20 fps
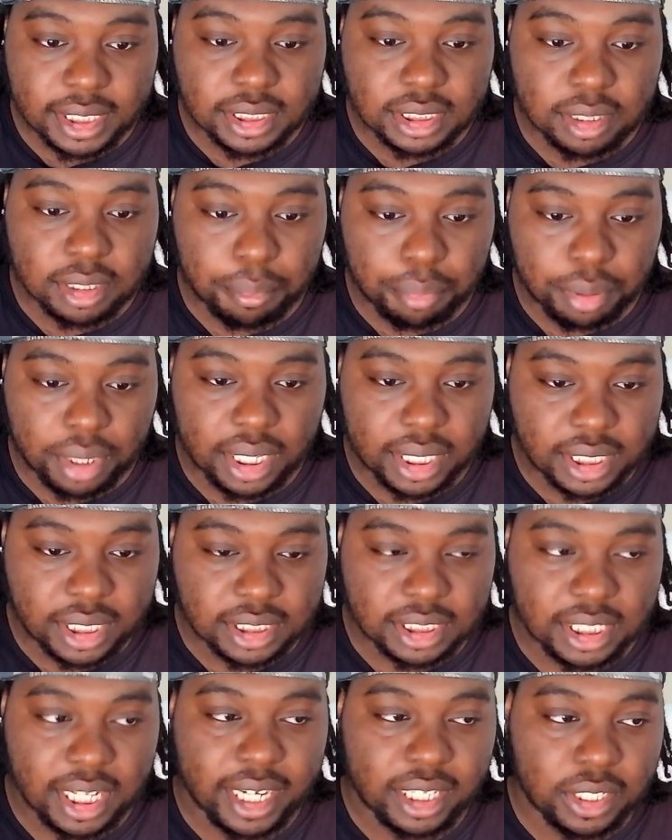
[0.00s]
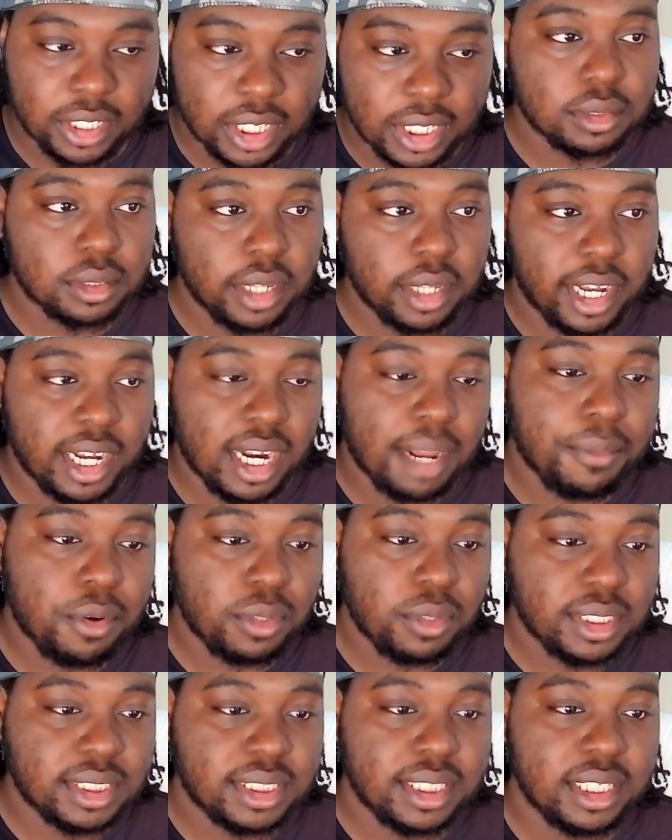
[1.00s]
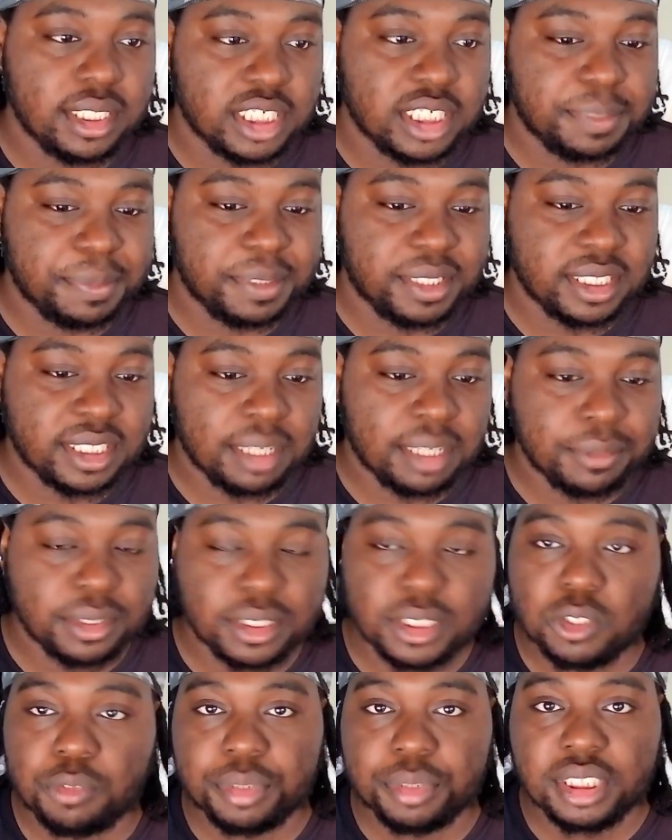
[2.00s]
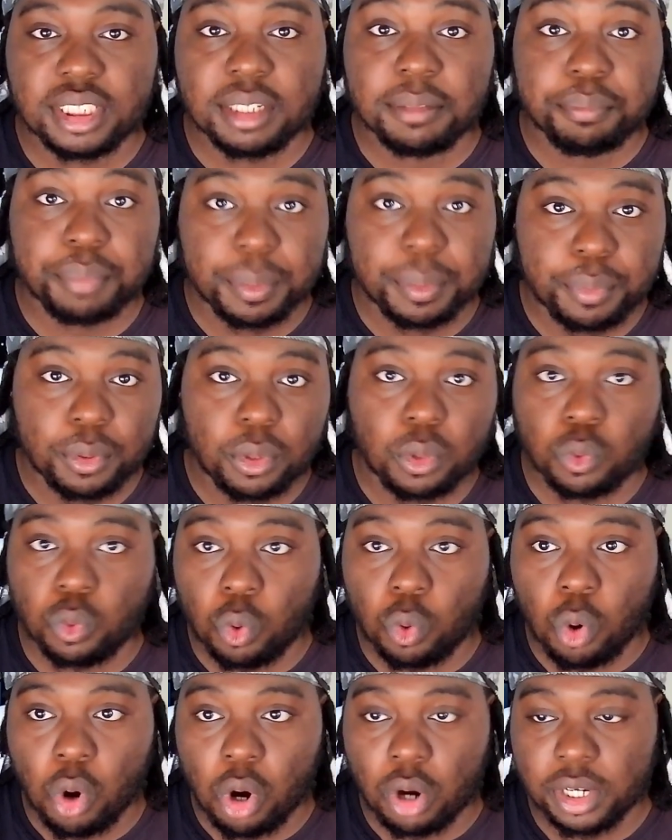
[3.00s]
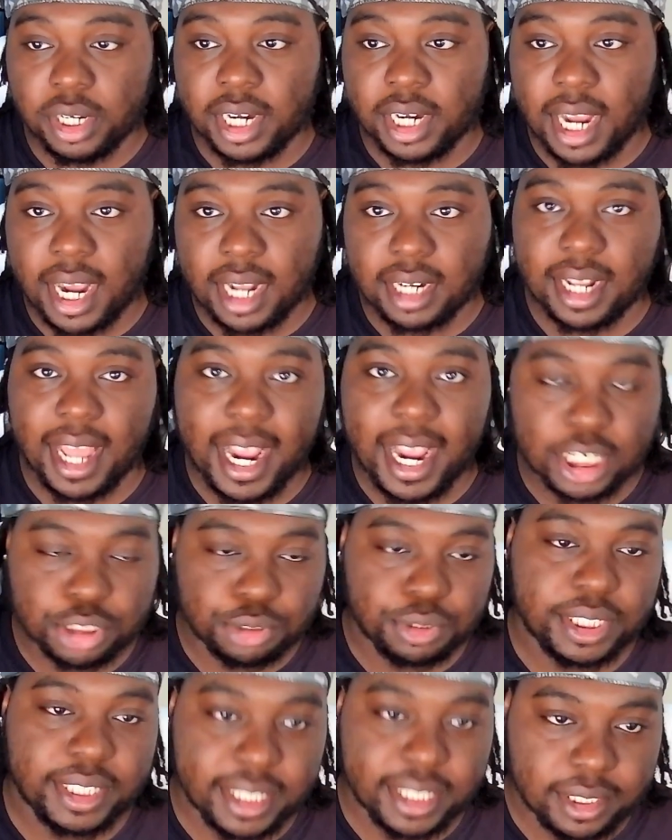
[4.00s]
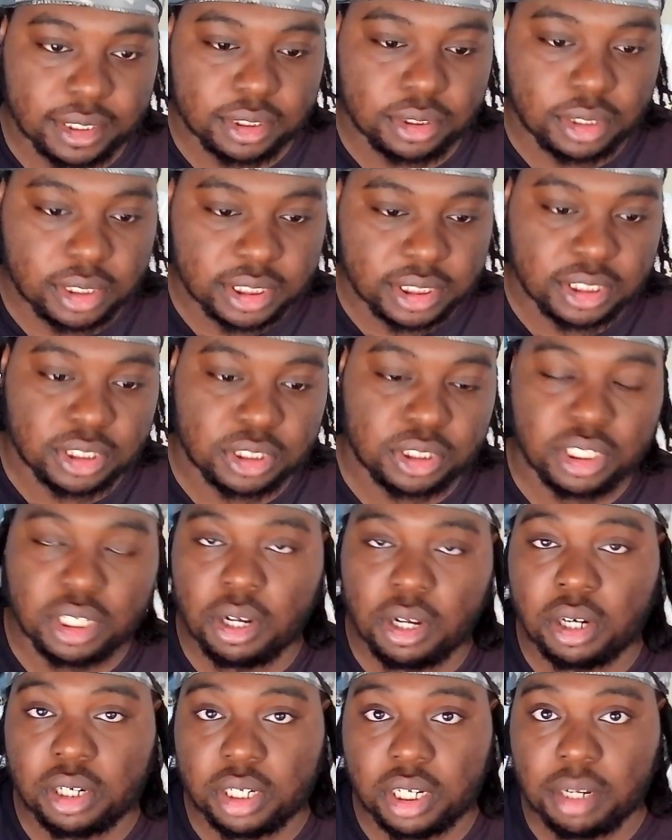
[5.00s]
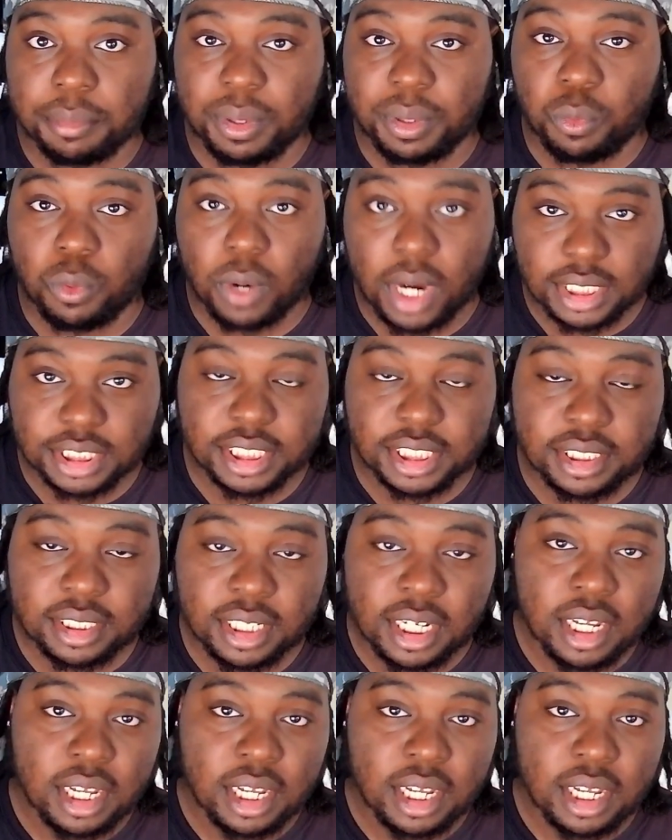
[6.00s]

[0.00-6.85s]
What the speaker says: the blocking is like and I'm only saying this because I'm assuming some people who are not actually character artists are gonna be watching.